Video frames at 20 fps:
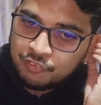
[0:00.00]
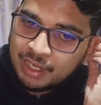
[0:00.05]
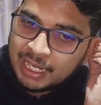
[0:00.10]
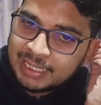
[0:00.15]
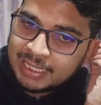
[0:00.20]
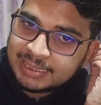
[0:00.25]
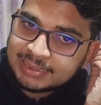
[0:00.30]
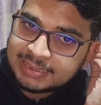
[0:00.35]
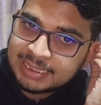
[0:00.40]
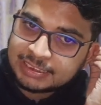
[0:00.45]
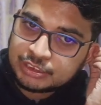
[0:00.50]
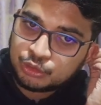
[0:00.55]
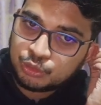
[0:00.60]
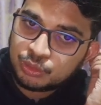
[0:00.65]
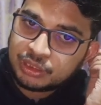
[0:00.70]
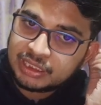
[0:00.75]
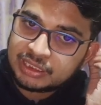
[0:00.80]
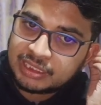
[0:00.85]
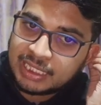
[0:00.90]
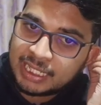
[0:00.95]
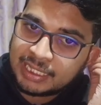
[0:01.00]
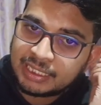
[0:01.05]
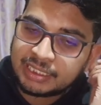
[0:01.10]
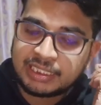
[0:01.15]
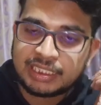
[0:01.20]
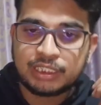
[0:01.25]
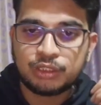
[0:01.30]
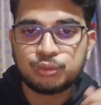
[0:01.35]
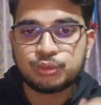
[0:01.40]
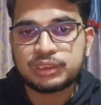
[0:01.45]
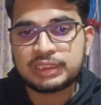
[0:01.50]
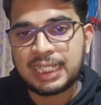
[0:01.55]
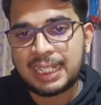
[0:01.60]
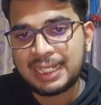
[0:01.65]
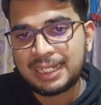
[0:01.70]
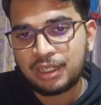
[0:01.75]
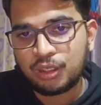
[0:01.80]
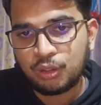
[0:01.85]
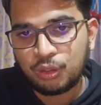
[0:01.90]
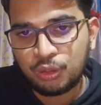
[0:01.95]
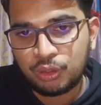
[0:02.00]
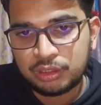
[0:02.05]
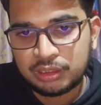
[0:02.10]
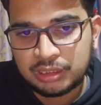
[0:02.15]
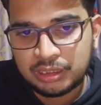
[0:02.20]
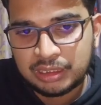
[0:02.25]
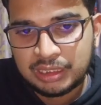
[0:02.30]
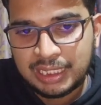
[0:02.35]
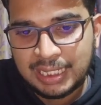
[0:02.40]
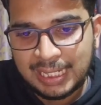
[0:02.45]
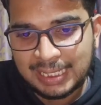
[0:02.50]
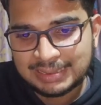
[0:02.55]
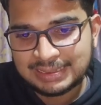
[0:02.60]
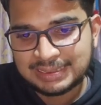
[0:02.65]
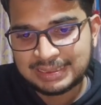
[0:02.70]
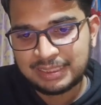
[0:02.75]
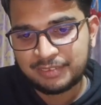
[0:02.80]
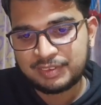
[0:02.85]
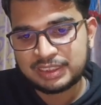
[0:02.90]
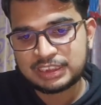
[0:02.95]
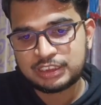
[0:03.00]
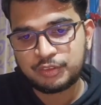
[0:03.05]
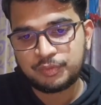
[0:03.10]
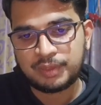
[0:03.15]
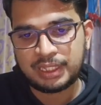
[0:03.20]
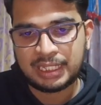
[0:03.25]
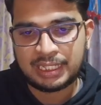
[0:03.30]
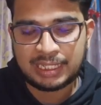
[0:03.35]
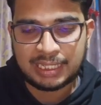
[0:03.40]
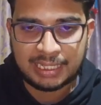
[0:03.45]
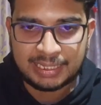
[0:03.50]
white is actually threatening to sack on h7 square,